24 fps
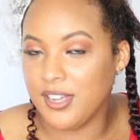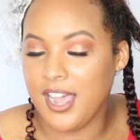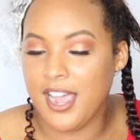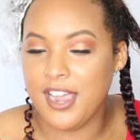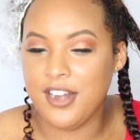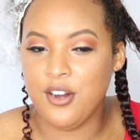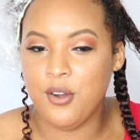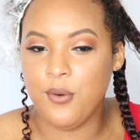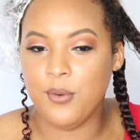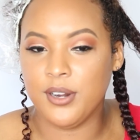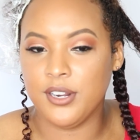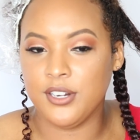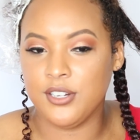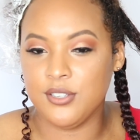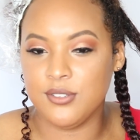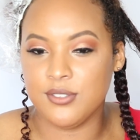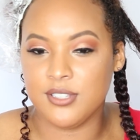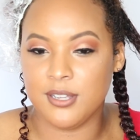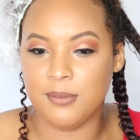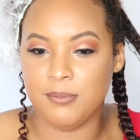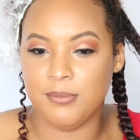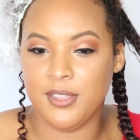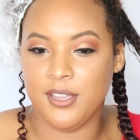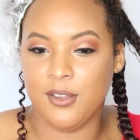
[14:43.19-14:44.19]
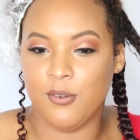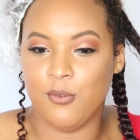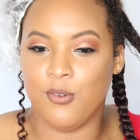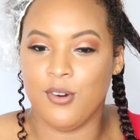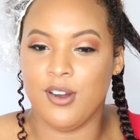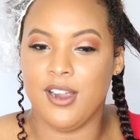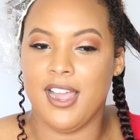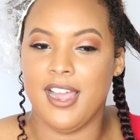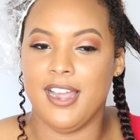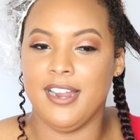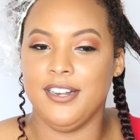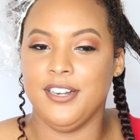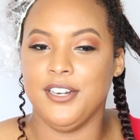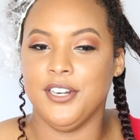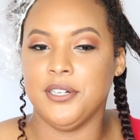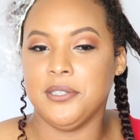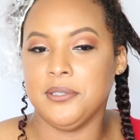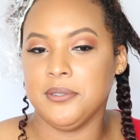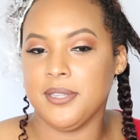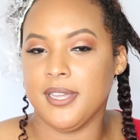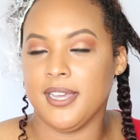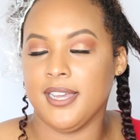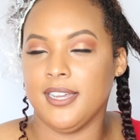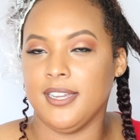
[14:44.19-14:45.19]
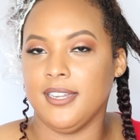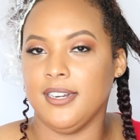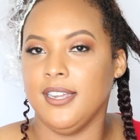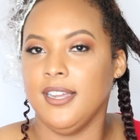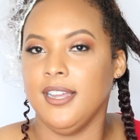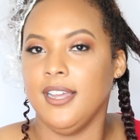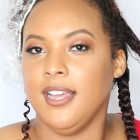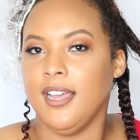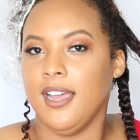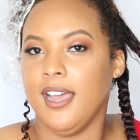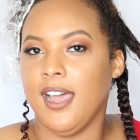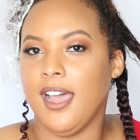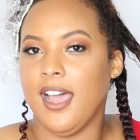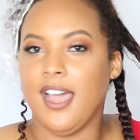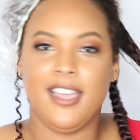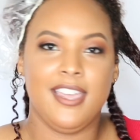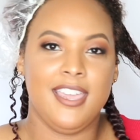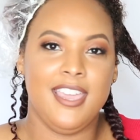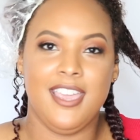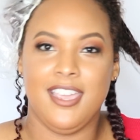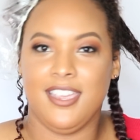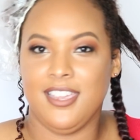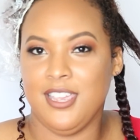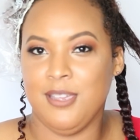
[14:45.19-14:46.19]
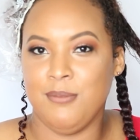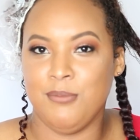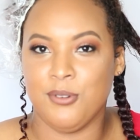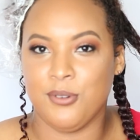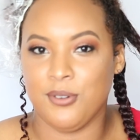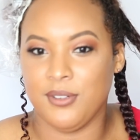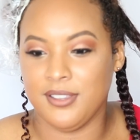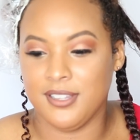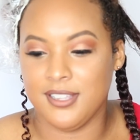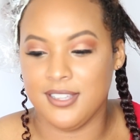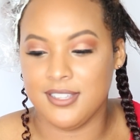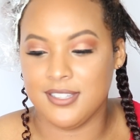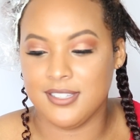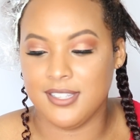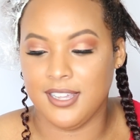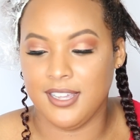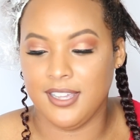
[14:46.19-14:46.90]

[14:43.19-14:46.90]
I don't want to do something where I know that I can't keep doing this.